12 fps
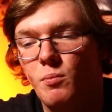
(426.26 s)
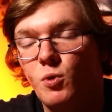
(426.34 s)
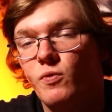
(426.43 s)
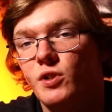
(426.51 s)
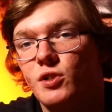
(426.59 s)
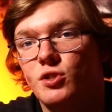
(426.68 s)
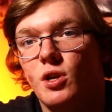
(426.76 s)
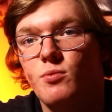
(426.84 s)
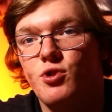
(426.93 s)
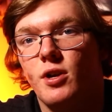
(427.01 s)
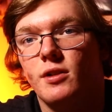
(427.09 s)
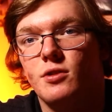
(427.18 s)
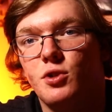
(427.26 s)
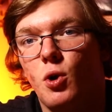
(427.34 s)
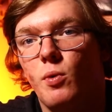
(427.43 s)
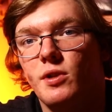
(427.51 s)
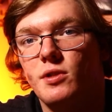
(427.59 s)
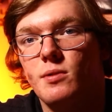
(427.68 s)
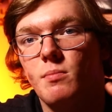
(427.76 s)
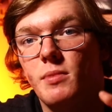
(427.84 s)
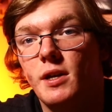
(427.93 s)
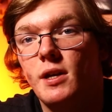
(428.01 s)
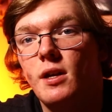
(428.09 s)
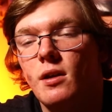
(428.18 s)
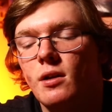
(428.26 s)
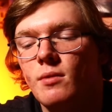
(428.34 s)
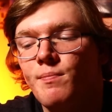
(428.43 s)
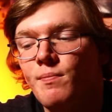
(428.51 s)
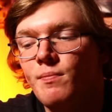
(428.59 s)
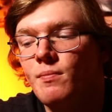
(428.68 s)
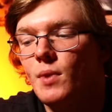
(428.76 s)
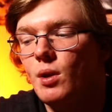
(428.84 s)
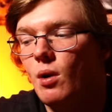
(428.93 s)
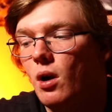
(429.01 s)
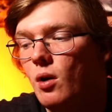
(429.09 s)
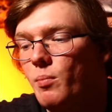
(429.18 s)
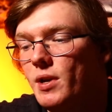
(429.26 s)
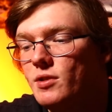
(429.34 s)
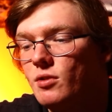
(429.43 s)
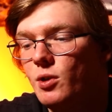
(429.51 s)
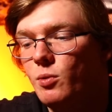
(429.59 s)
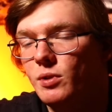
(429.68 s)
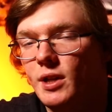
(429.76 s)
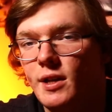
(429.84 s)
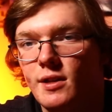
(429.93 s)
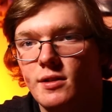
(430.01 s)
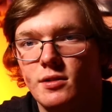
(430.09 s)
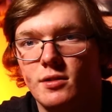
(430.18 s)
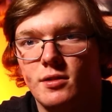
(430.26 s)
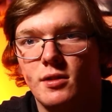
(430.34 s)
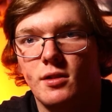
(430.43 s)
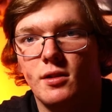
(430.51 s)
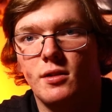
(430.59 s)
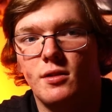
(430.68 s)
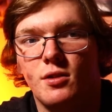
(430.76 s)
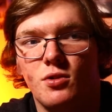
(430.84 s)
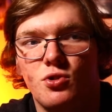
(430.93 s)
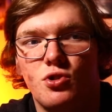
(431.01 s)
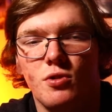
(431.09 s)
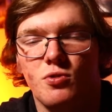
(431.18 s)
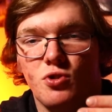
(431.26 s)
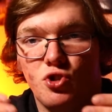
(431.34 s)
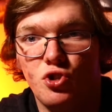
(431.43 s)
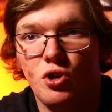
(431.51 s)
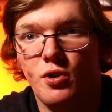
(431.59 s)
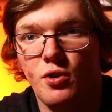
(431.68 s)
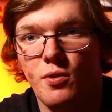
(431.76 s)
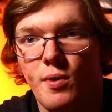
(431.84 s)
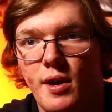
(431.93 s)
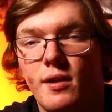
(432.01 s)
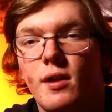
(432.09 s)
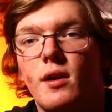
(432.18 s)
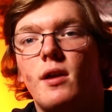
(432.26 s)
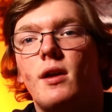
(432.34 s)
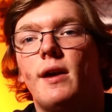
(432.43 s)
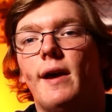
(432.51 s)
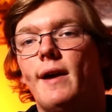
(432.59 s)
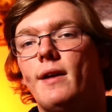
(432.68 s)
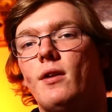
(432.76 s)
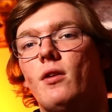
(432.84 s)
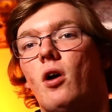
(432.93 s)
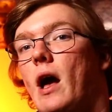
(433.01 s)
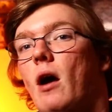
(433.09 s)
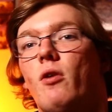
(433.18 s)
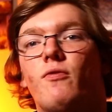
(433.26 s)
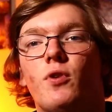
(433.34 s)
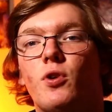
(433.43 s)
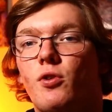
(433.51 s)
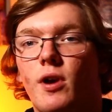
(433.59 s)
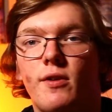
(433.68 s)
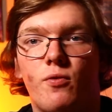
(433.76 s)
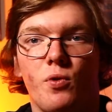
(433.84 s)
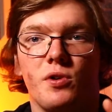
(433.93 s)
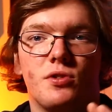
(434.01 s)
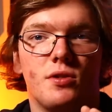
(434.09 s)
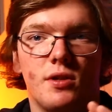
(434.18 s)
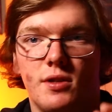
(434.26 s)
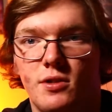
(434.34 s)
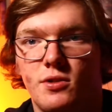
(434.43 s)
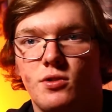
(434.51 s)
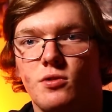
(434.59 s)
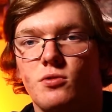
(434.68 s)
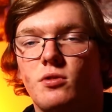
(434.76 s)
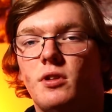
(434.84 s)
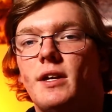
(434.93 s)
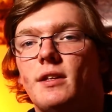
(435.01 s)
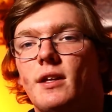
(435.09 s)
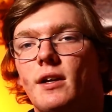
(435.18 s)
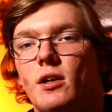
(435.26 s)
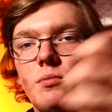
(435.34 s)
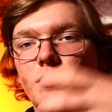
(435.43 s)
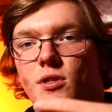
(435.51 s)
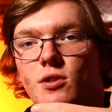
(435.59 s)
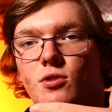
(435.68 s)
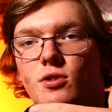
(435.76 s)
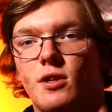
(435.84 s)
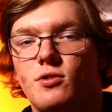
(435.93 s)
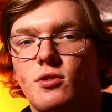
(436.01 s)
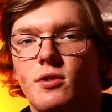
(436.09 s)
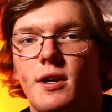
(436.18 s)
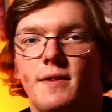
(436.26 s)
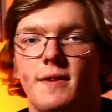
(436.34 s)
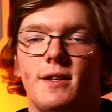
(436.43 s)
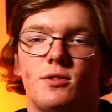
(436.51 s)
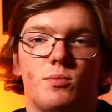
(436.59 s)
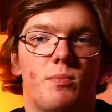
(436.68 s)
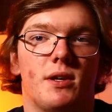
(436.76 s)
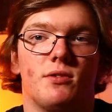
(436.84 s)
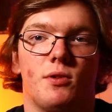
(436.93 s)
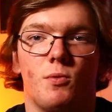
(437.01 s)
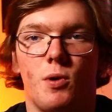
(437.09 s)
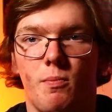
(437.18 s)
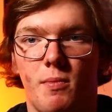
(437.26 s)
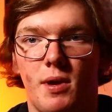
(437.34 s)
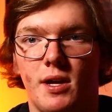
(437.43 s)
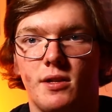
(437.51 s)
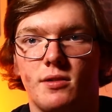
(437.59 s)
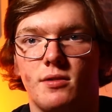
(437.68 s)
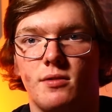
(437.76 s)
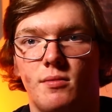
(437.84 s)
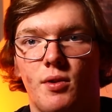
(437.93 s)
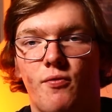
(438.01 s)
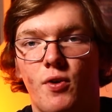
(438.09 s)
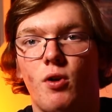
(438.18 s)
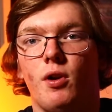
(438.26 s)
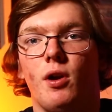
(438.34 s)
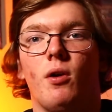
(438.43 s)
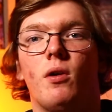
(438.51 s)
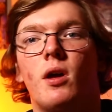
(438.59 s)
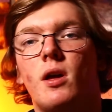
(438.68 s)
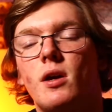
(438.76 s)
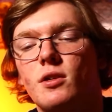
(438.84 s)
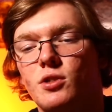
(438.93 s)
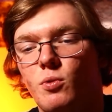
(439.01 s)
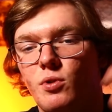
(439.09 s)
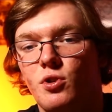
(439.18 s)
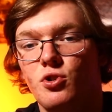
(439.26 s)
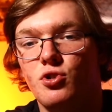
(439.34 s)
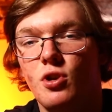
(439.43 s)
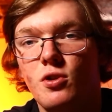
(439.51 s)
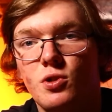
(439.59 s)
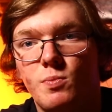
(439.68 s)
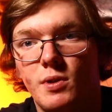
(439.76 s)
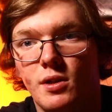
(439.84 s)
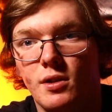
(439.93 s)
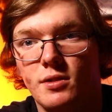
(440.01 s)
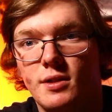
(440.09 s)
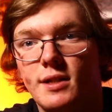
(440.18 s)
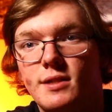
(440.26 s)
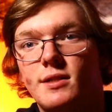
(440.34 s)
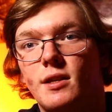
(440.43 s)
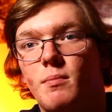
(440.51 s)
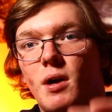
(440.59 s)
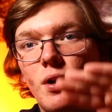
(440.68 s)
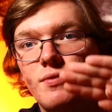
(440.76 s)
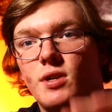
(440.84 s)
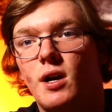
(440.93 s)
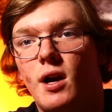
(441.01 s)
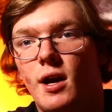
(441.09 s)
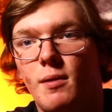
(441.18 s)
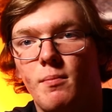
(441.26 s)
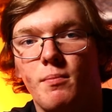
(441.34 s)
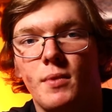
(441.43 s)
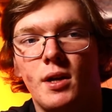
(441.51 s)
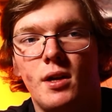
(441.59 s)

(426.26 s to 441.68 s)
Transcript: moving subject is going to be. Basically what that is there's a shutter, right? And how a photograph works is there's light that comes into your sensor, and that's basically what makes the photo. So what your shutter speed does, that's the amount of time